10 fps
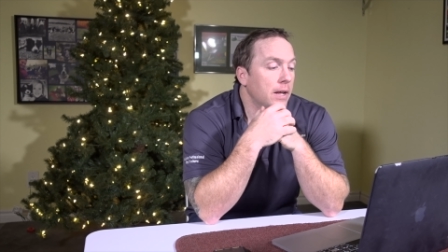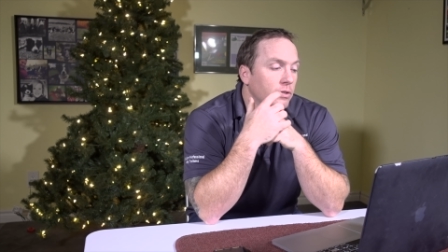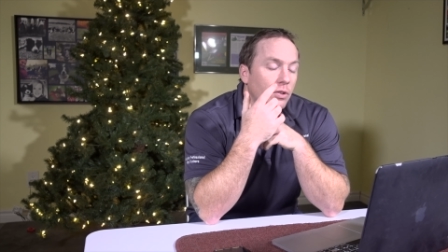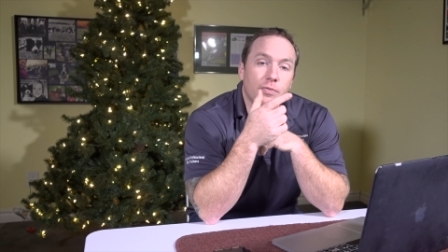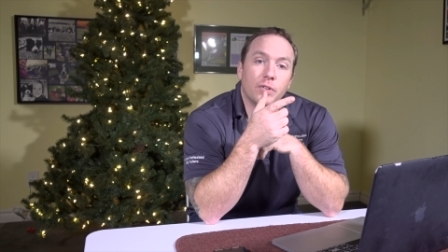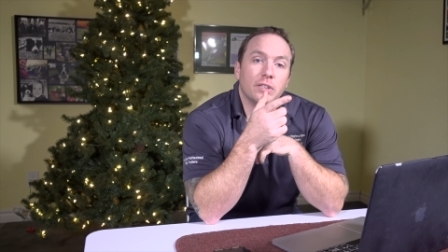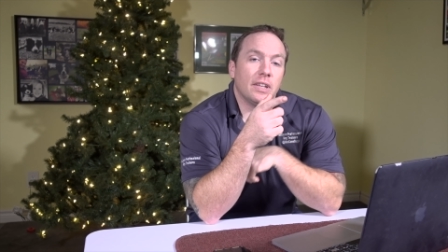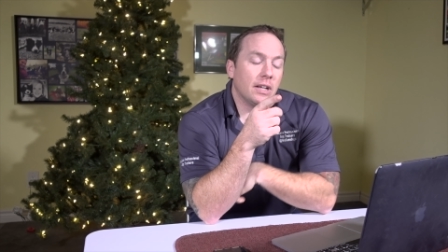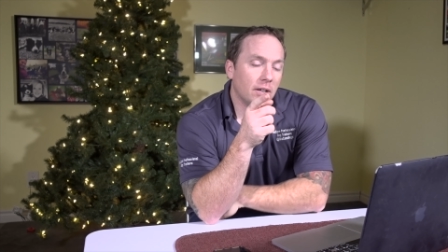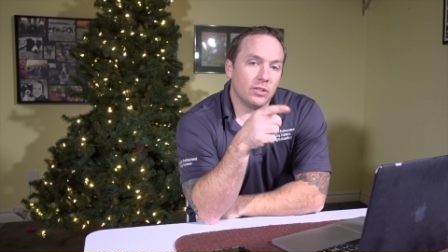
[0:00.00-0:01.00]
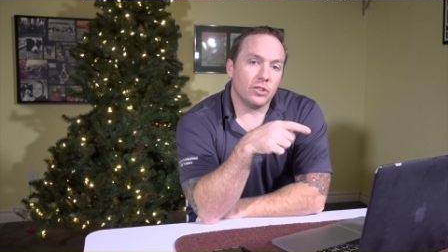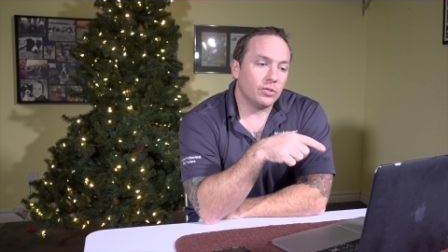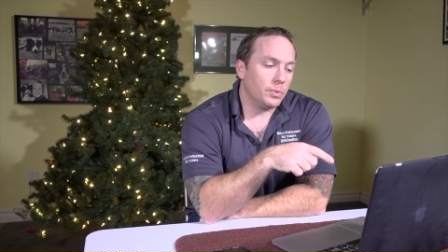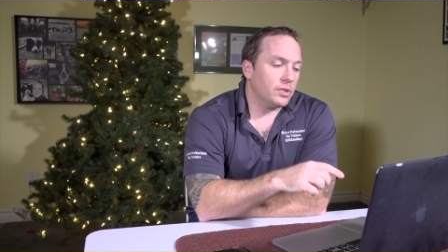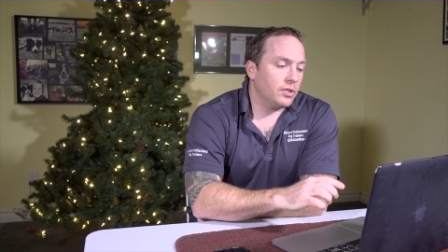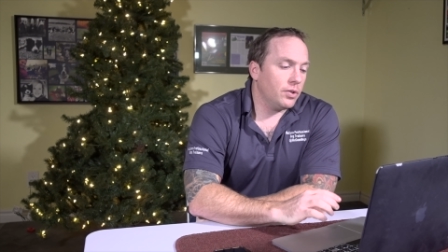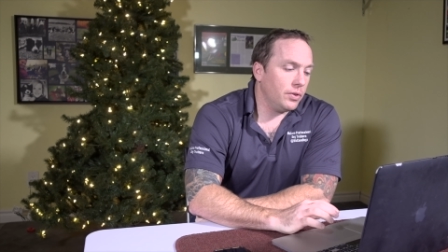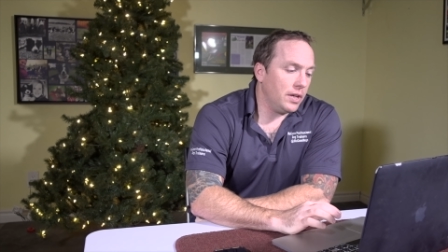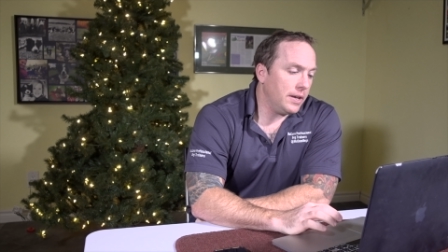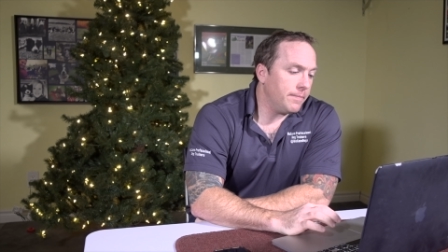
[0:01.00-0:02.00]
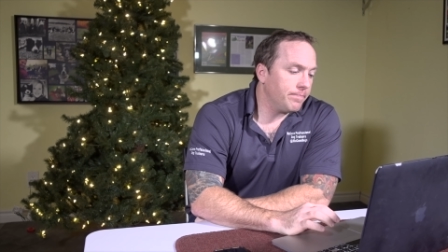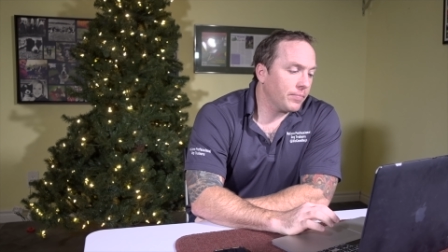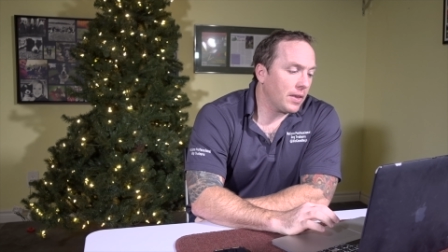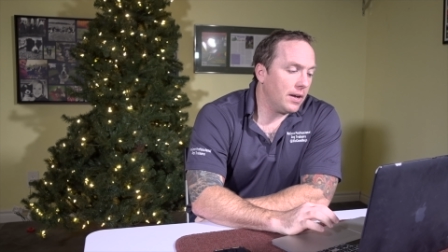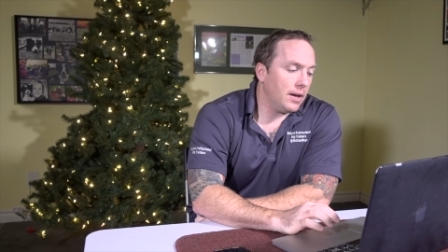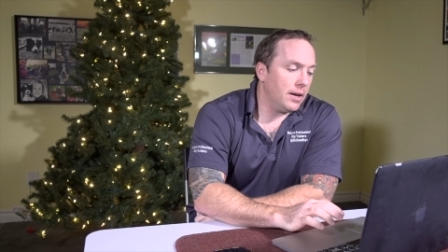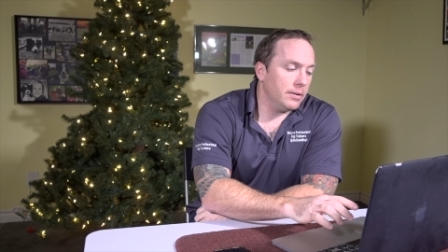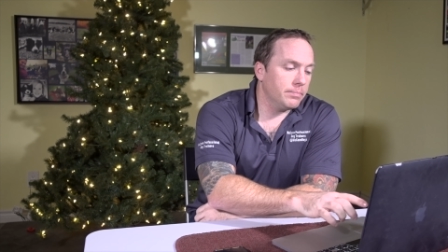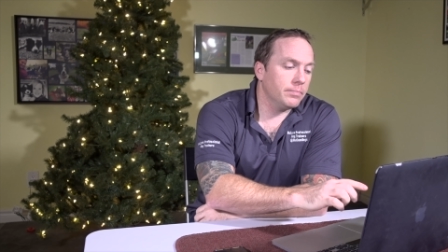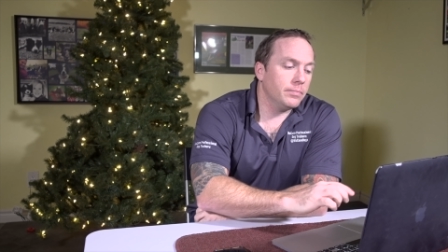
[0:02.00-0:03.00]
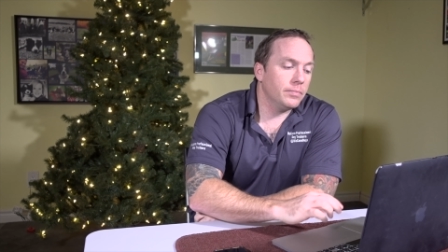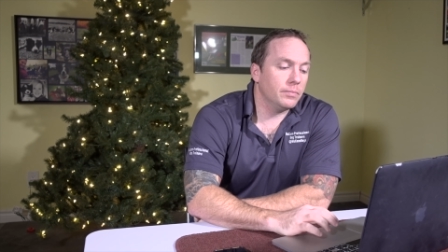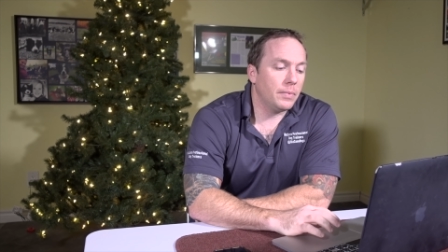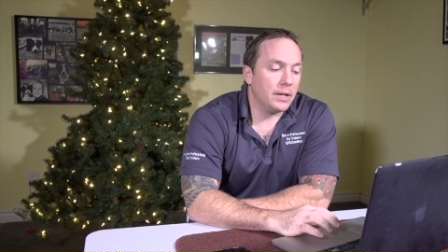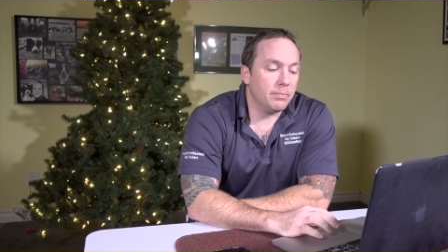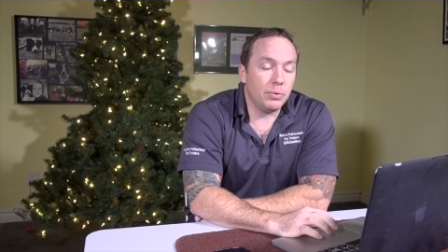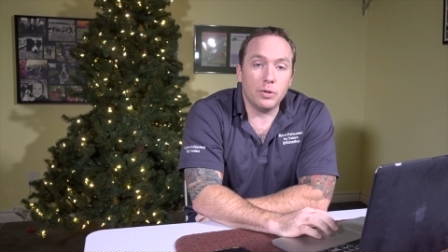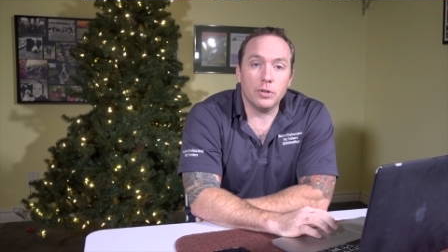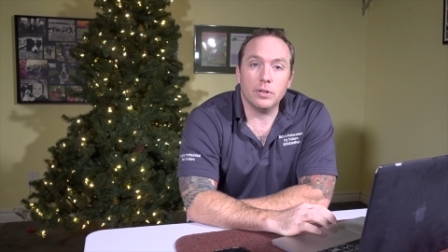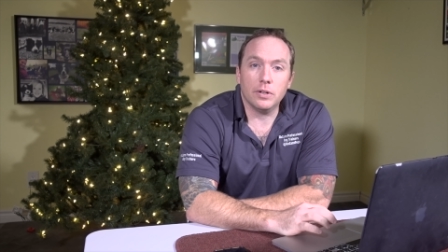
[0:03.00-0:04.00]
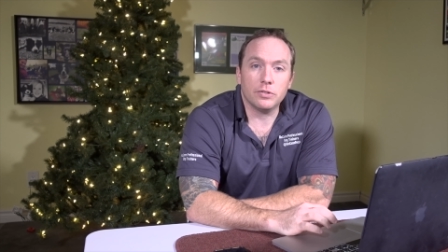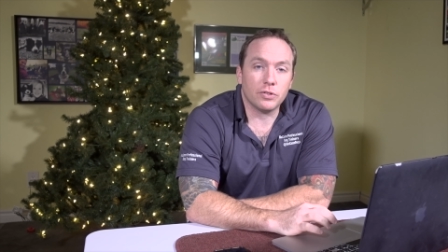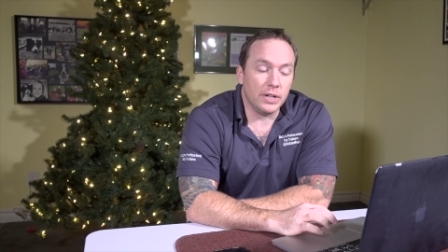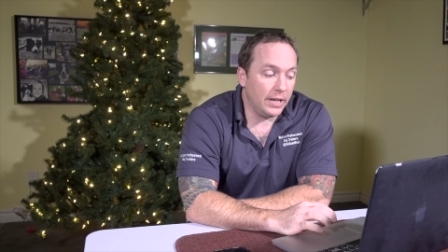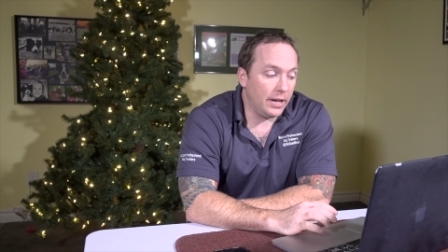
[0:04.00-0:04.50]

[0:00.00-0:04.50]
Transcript: So the first thing, and I'll just switch to the my computer screen